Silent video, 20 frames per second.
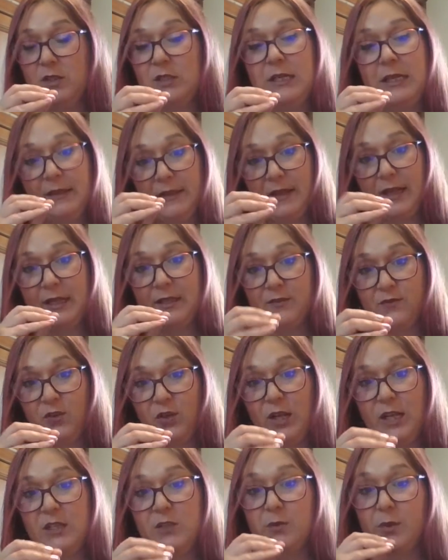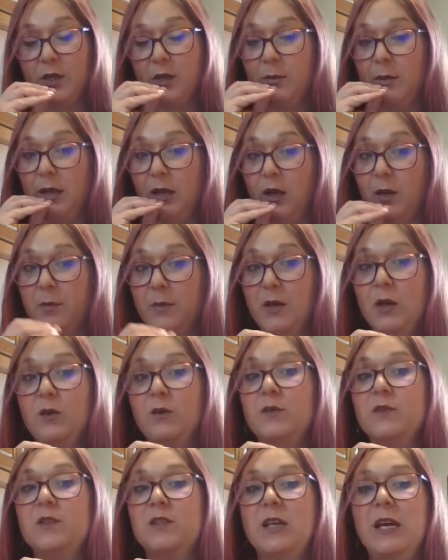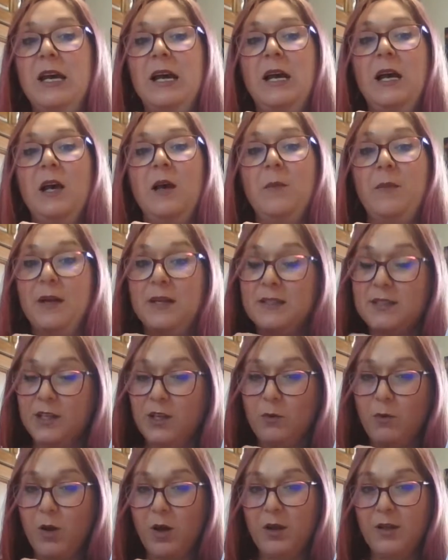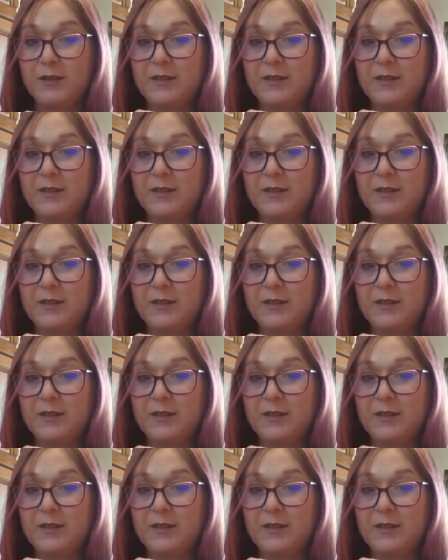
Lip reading: in the next few days we're going to make our post, but it's going to walk